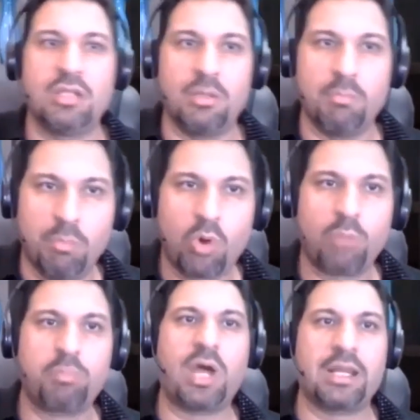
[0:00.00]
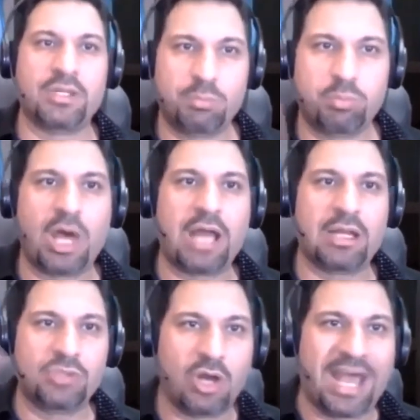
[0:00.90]
there are more products
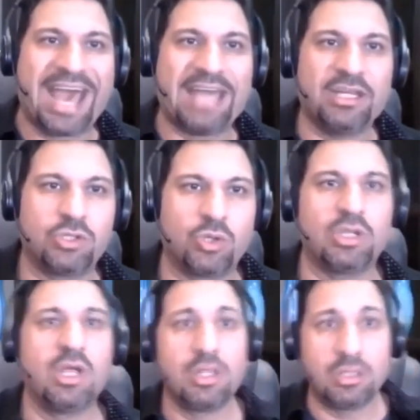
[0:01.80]
products are added to it